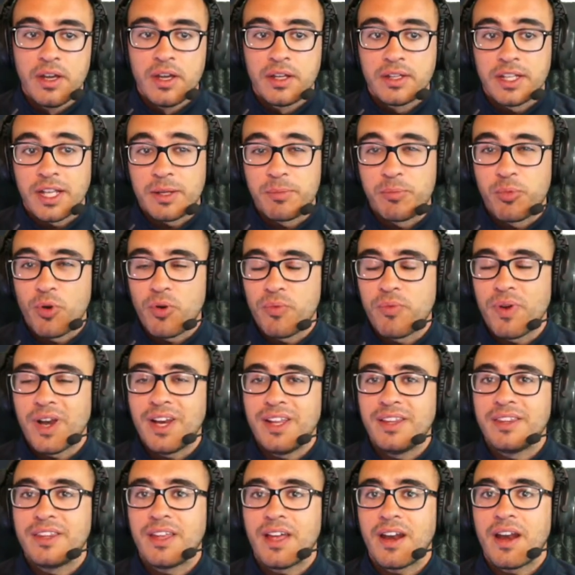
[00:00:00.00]
That profile
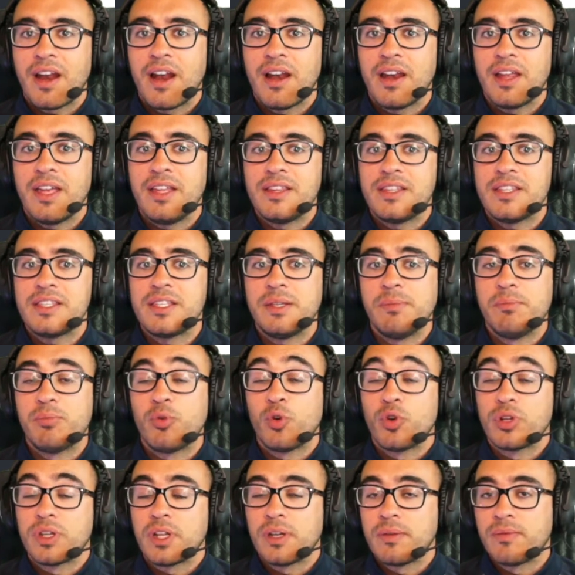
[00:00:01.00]
internal, it is
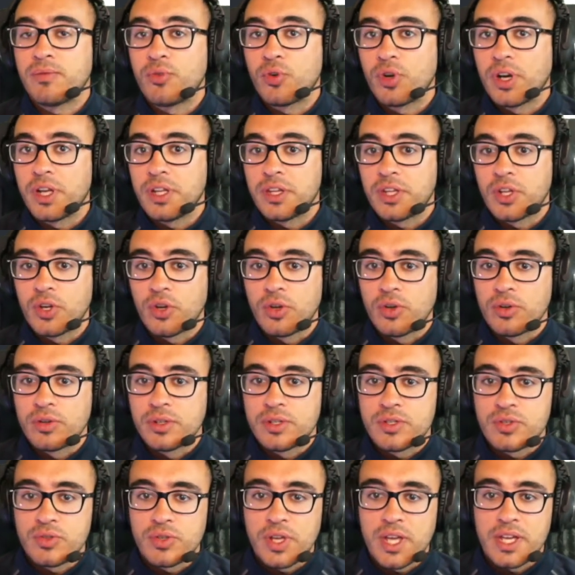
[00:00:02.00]
important for later on.
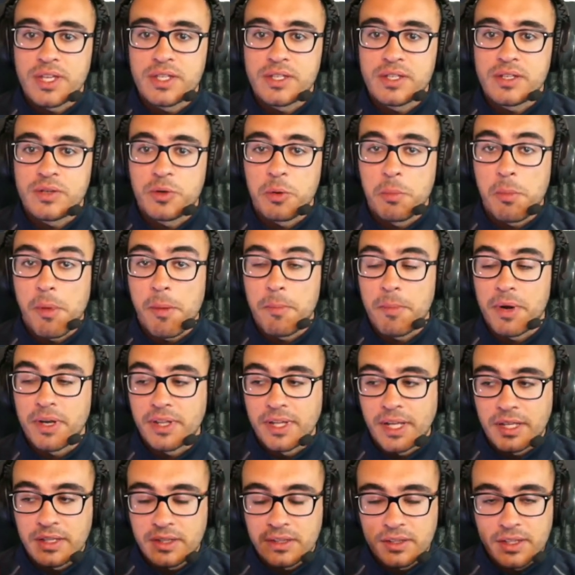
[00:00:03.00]
So just remember
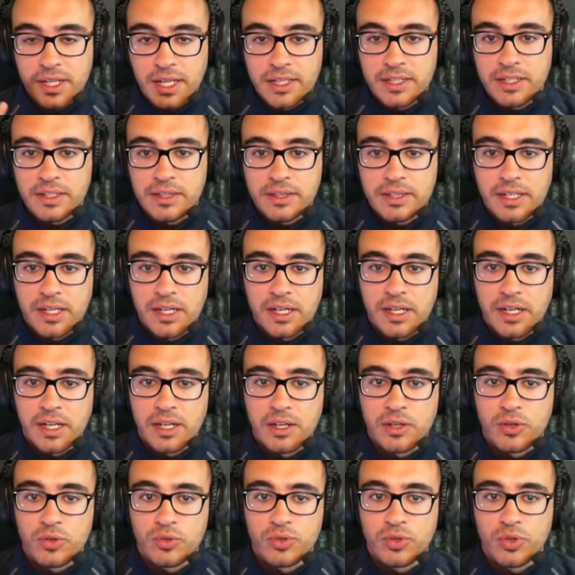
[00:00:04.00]
that internal
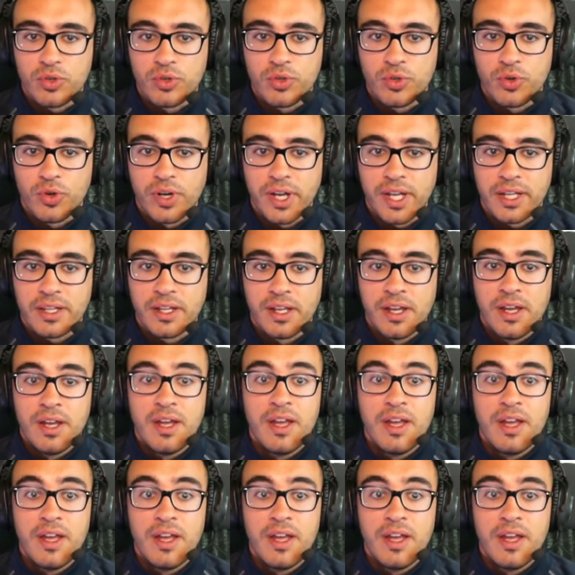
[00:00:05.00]
on your head.